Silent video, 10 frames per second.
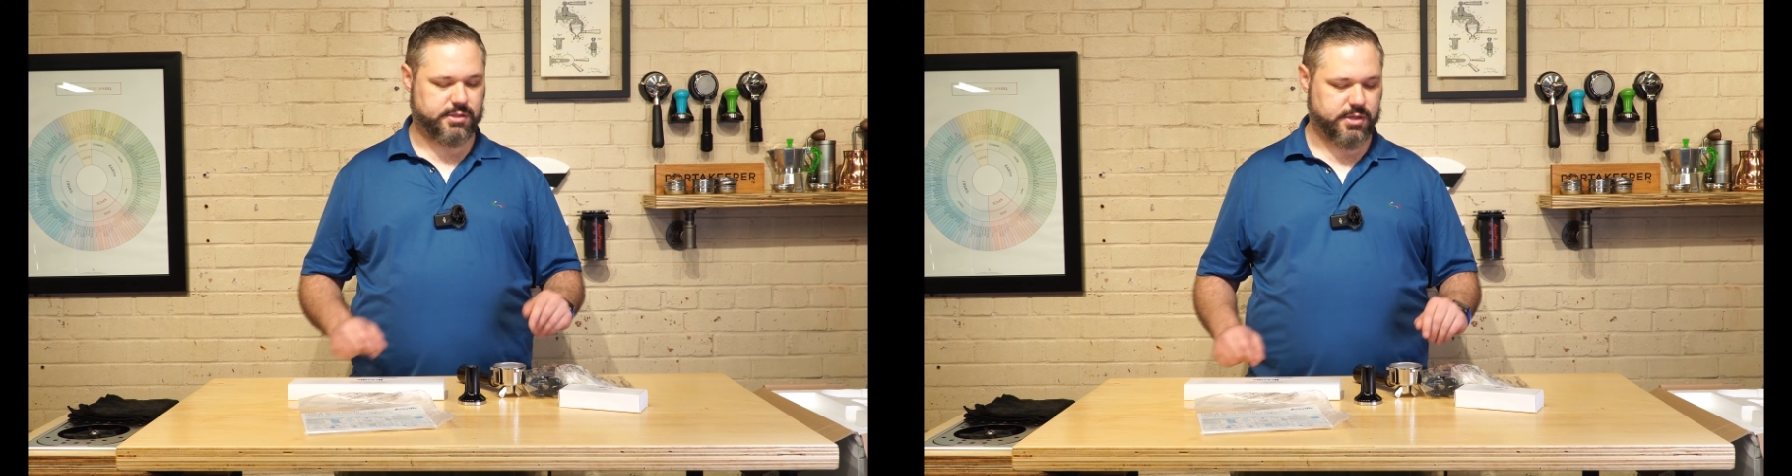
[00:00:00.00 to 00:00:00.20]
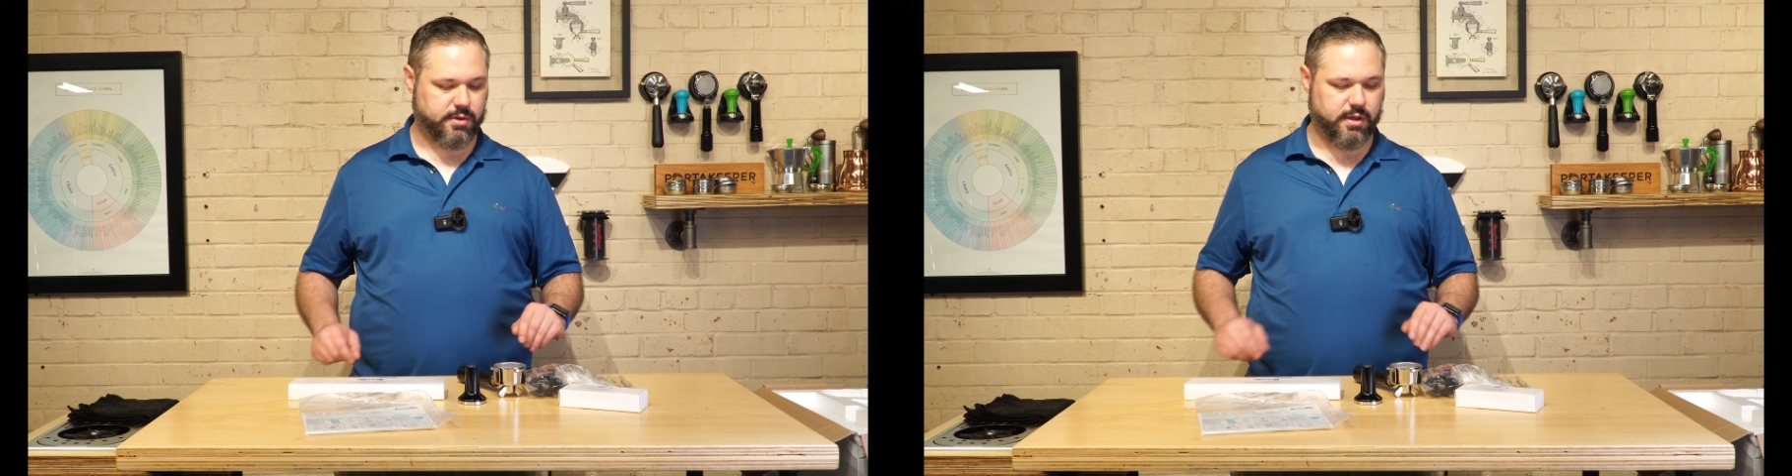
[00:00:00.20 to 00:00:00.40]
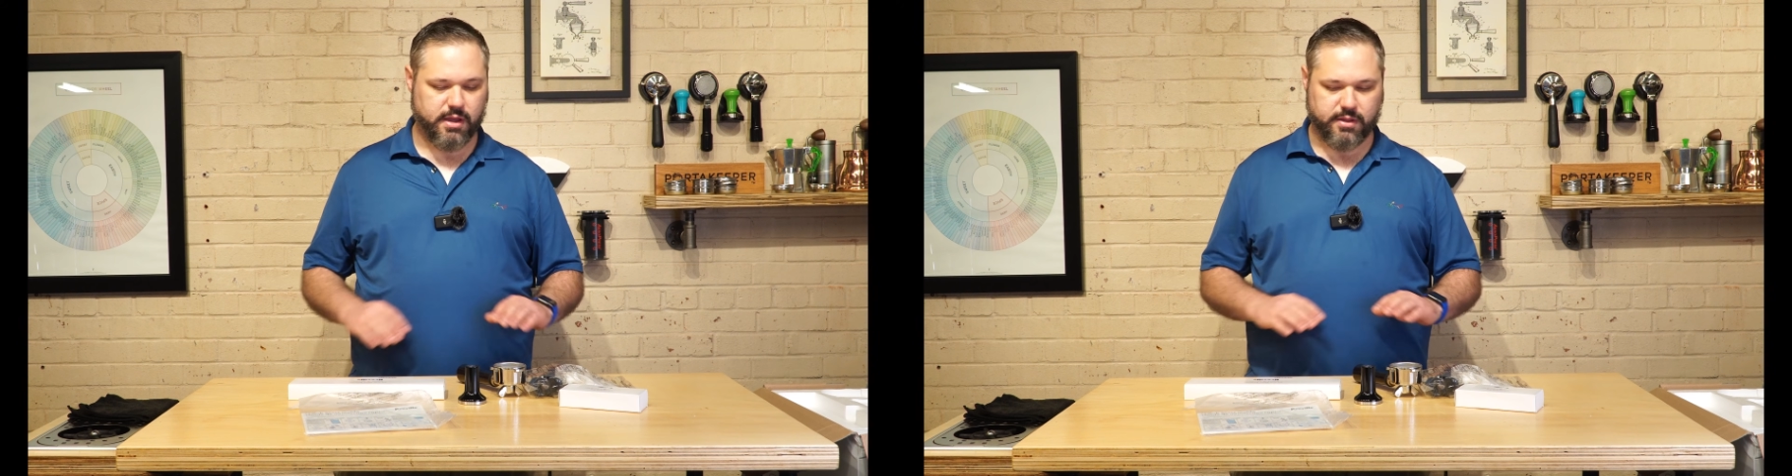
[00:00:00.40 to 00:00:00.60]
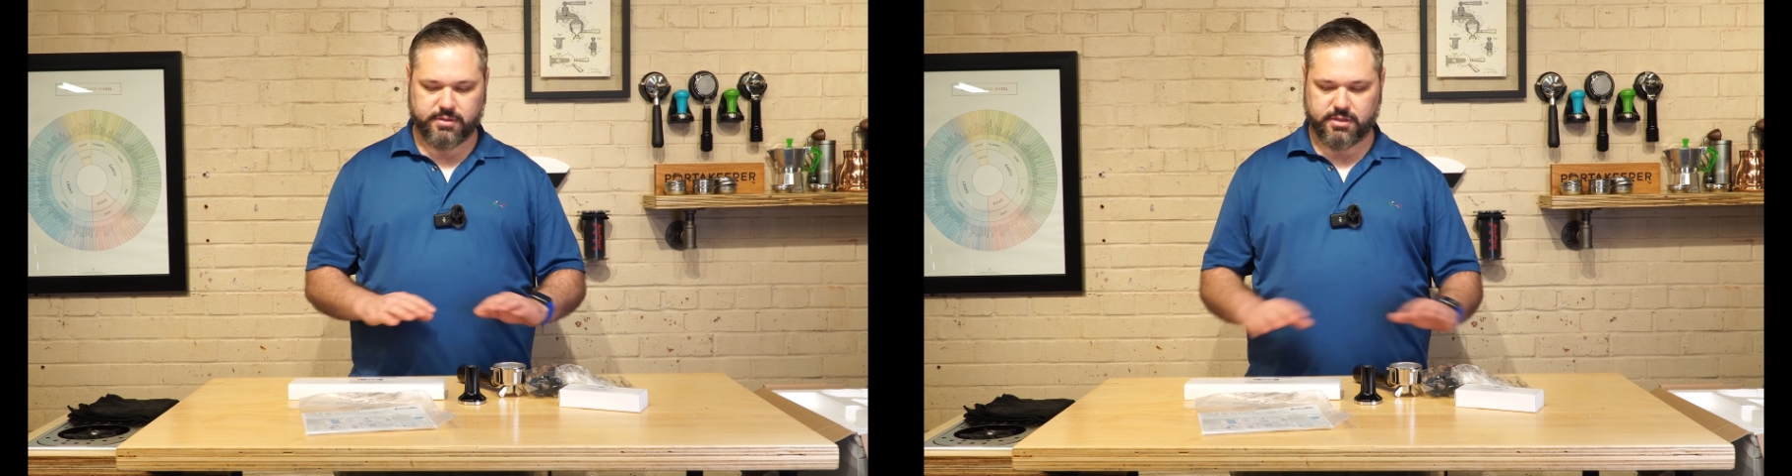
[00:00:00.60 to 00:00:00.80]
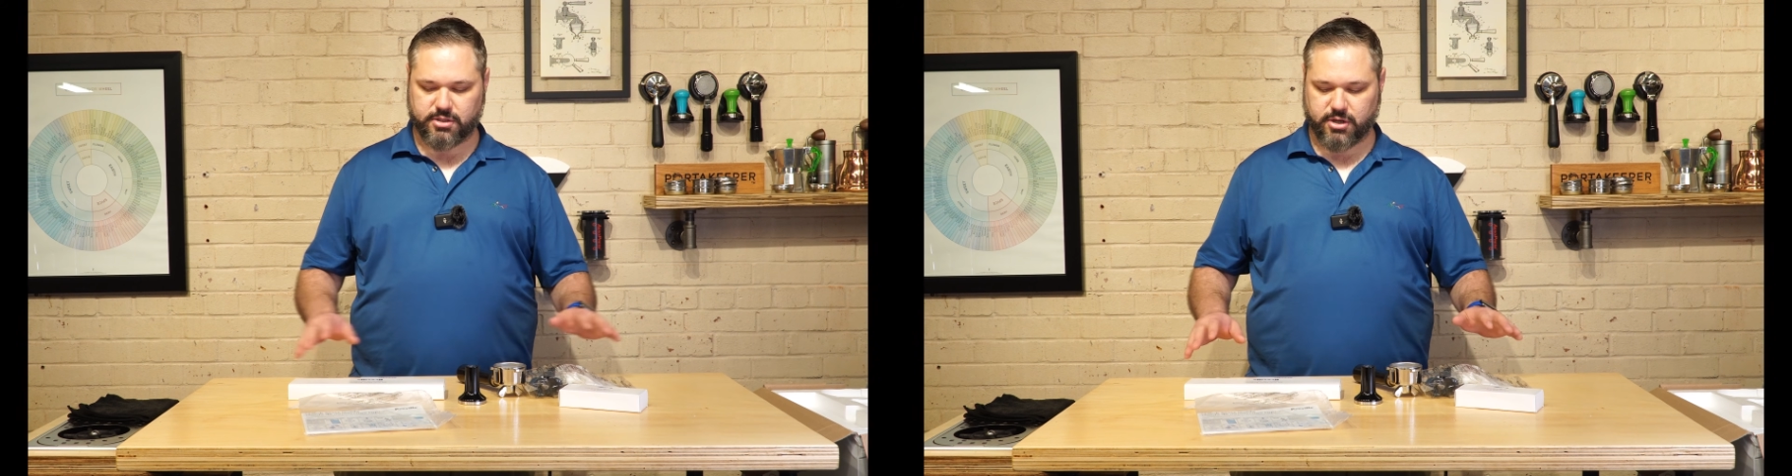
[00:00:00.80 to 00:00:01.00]
So
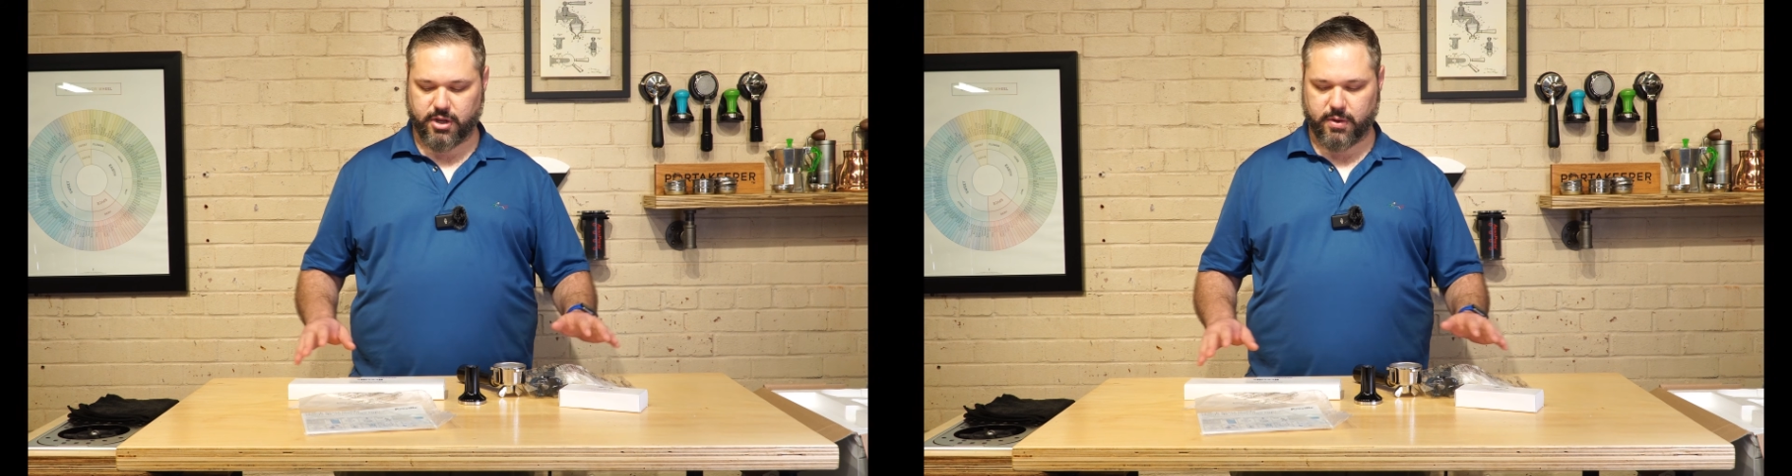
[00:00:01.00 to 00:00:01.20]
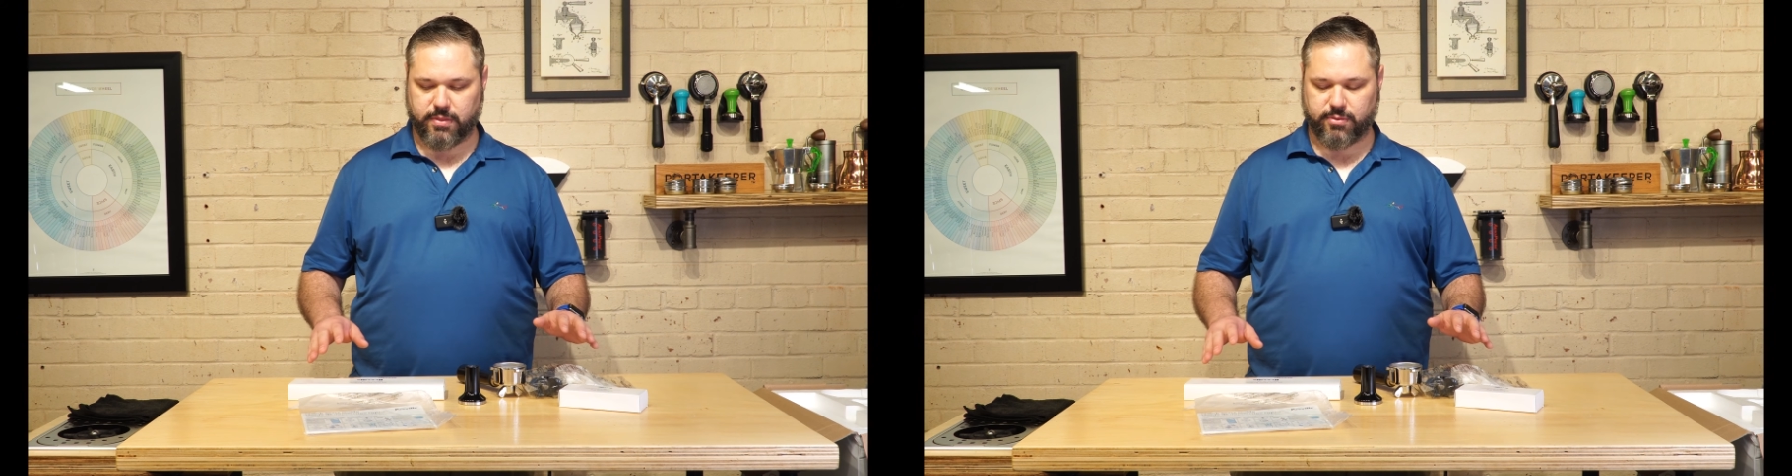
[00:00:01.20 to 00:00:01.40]
let's just start going